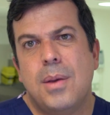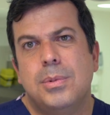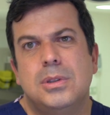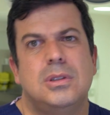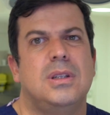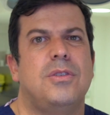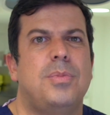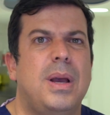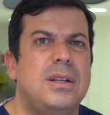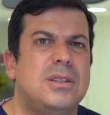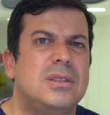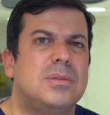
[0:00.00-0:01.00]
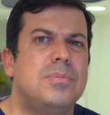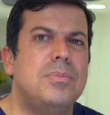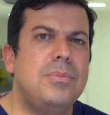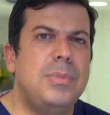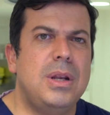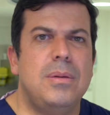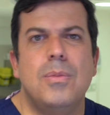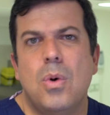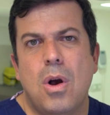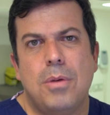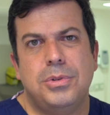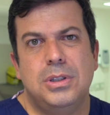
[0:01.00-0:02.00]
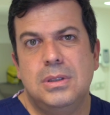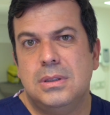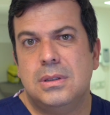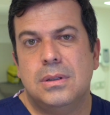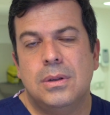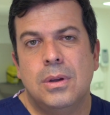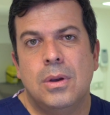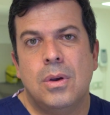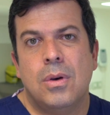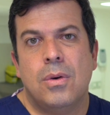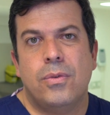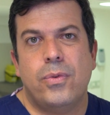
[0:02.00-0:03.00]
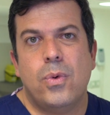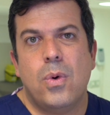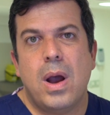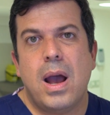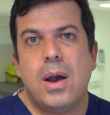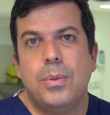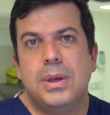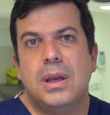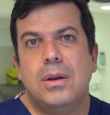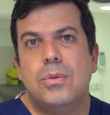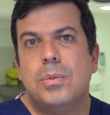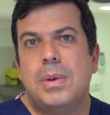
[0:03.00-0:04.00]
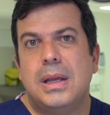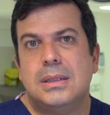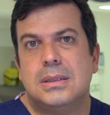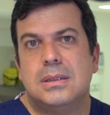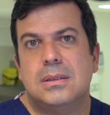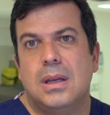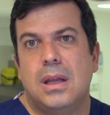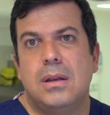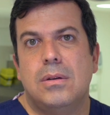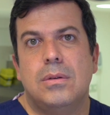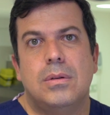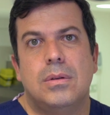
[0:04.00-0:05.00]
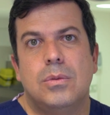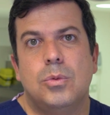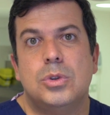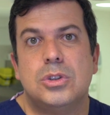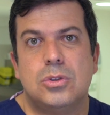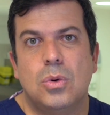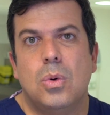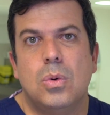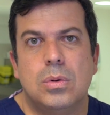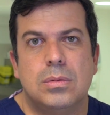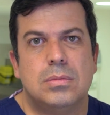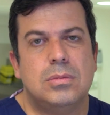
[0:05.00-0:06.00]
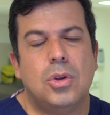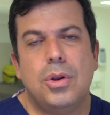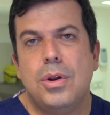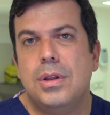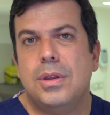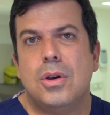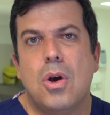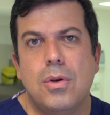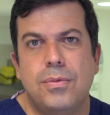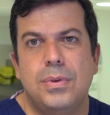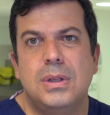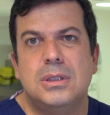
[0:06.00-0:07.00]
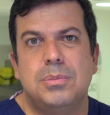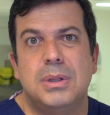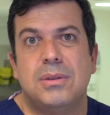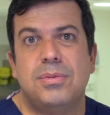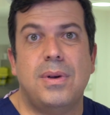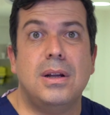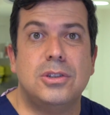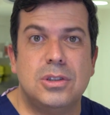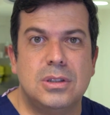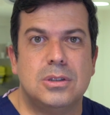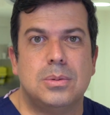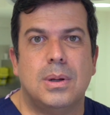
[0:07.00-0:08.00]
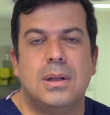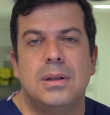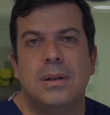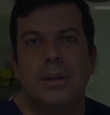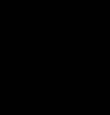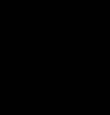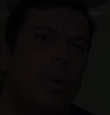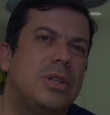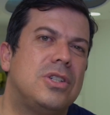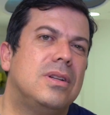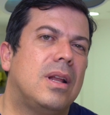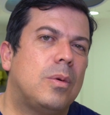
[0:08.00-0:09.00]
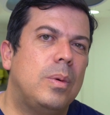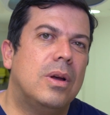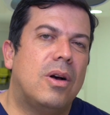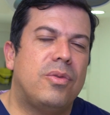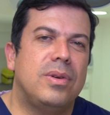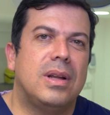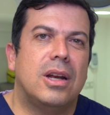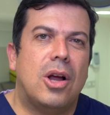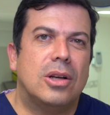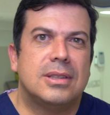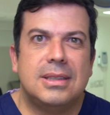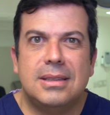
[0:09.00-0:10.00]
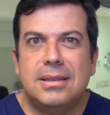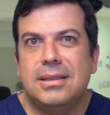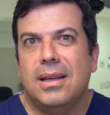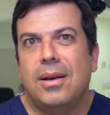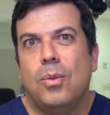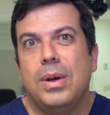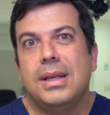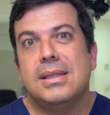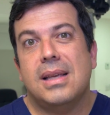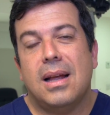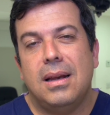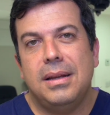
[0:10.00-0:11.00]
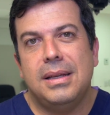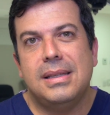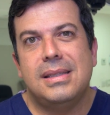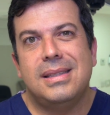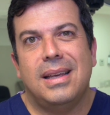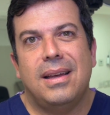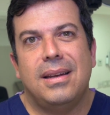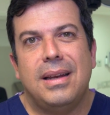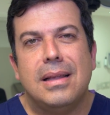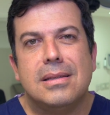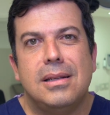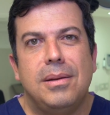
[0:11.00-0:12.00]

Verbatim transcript: able to give patients many more options for how we can replace and restore not only the confidence but function as well question that we often get asked is uh, what exactly is uh, dental